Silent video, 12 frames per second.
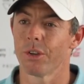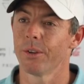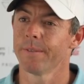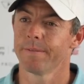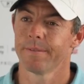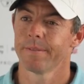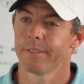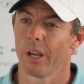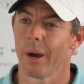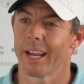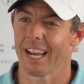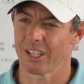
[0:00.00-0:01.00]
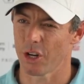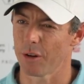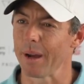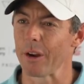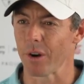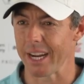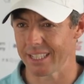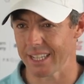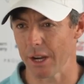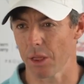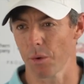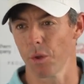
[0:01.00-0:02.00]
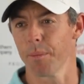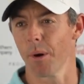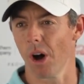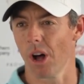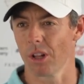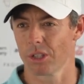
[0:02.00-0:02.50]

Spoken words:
You know, I can't turn my right side through the ball.